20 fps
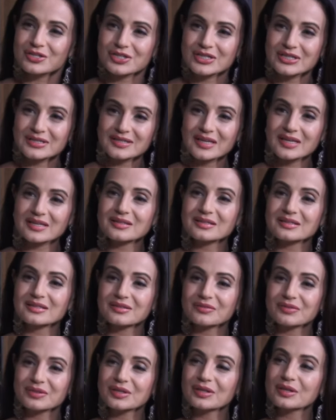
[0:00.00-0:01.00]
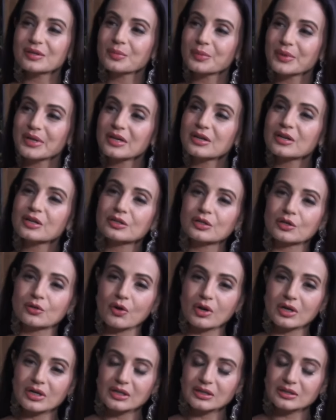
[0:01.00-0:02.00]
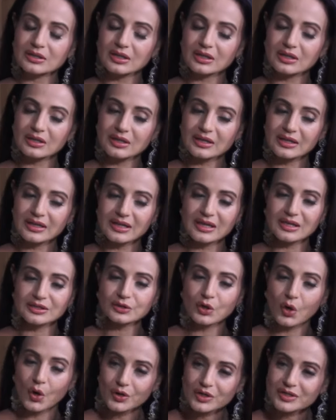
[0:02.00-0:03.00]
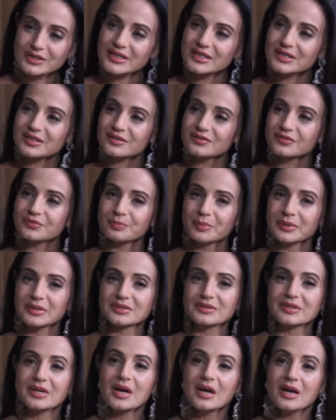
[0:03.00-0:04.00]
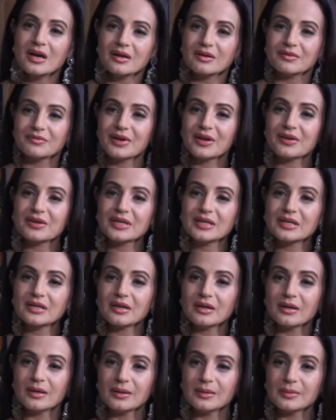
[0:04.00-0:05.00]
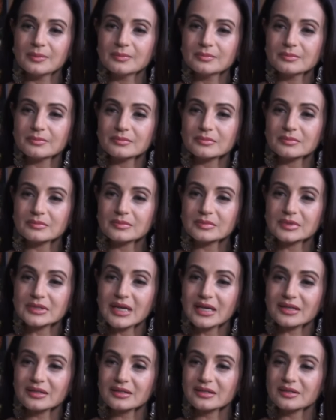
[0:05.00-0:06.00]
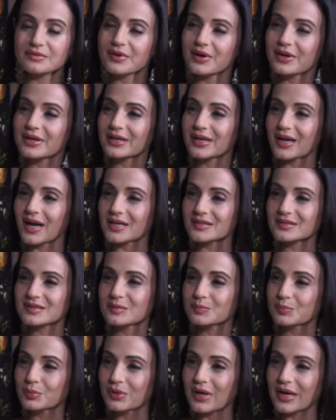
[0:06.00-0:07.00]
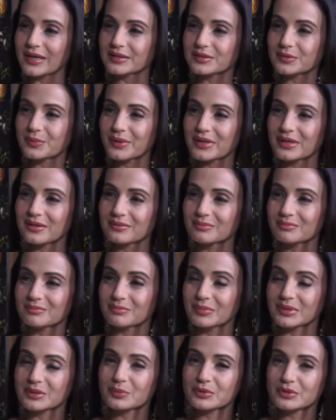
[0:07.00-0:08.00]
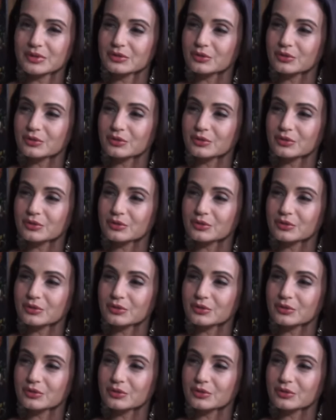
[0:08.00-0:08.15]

She says it even in a way, an authoritative, but very, yet in a very classy, polite way, but with